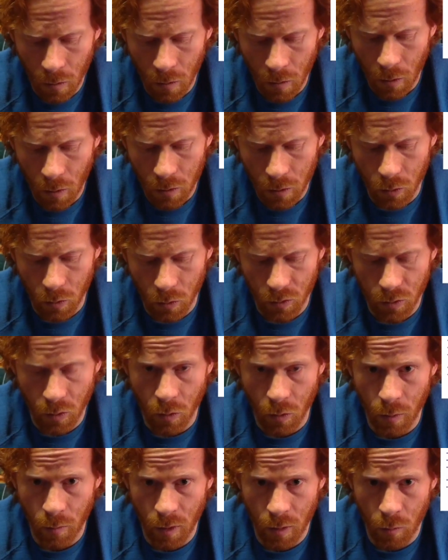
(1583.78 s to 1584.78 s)
So it's
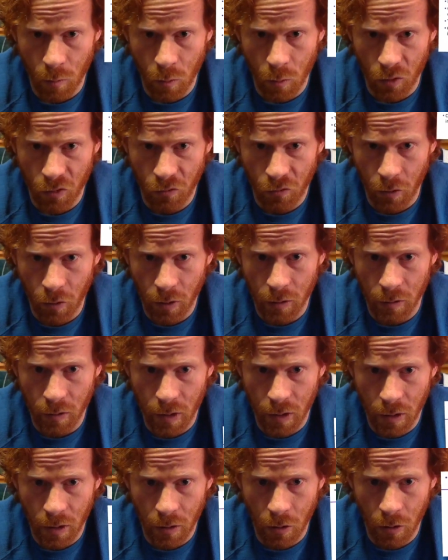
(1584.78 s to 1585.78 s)
going to be the most
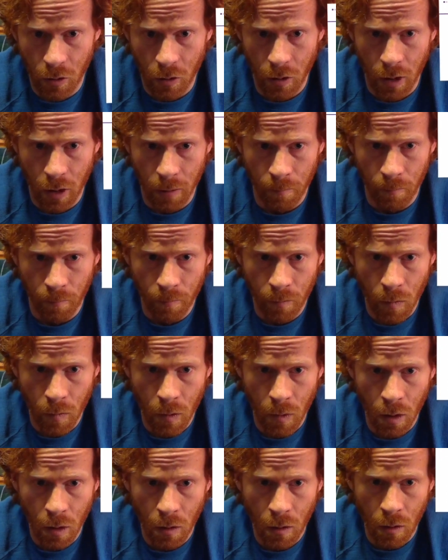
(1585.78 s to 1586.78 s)
frequently occurring.
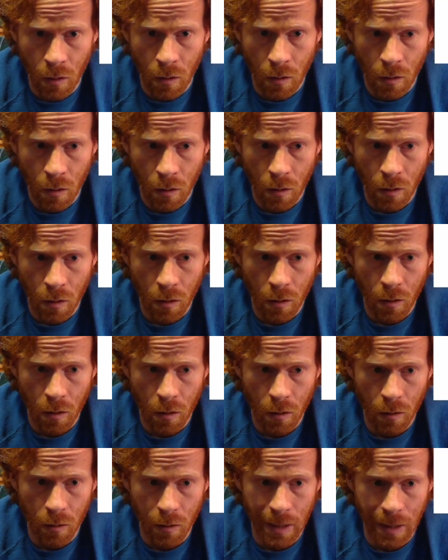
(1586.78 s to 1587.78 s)

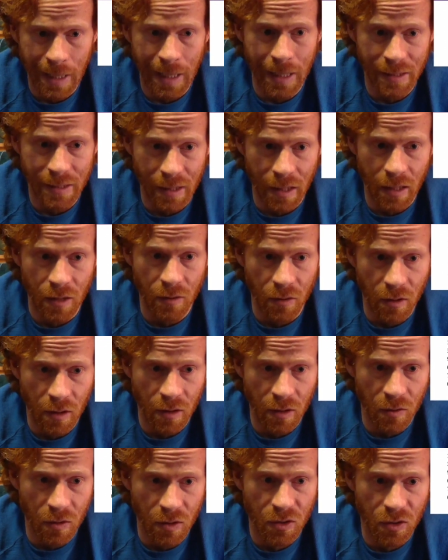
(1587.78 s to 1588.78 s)
Like I said,
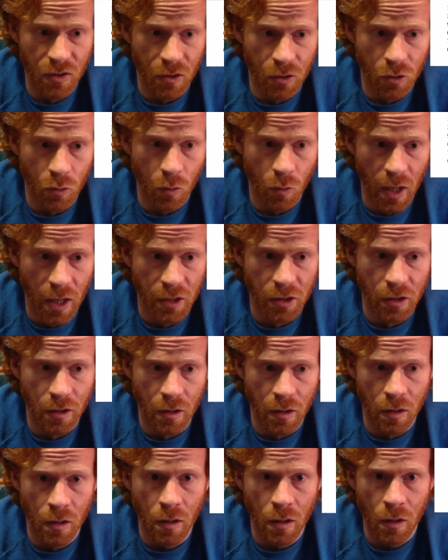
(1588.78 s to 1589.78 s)
in this
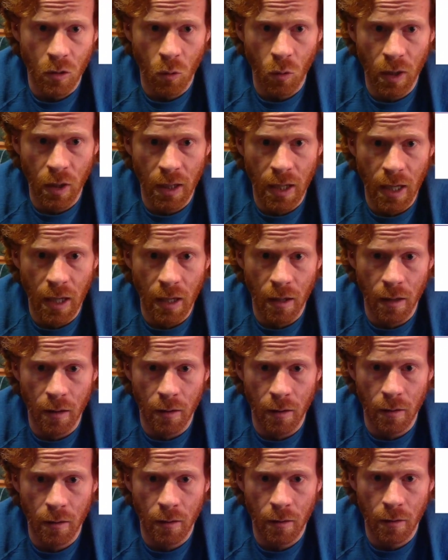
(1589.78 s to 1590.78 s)
situation, we
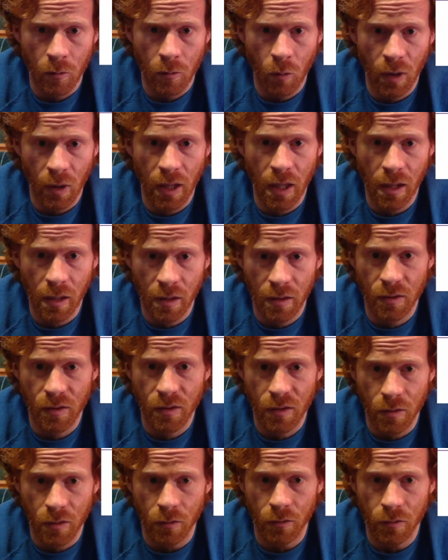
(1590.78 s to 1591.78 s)
can
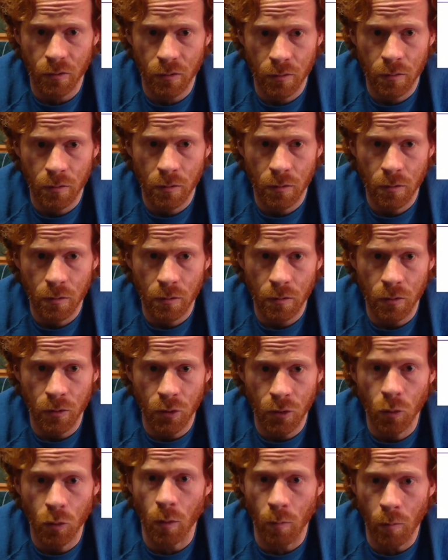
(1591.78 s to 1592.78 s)
still
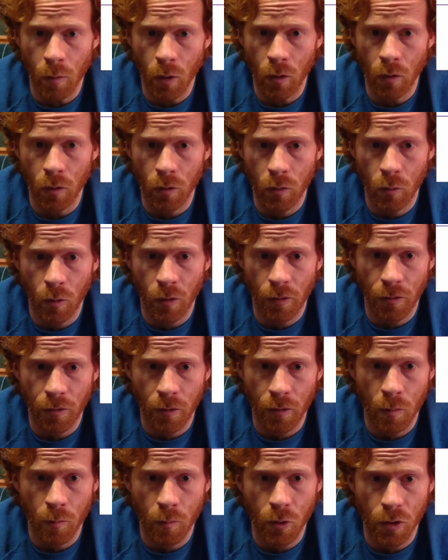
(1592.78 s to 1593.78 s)
do a mode with
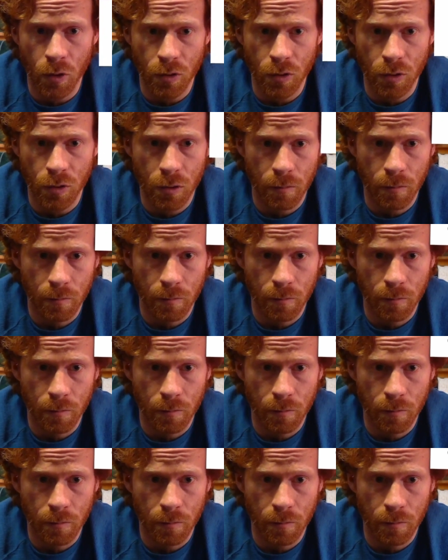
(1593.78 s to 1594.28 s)
numbers,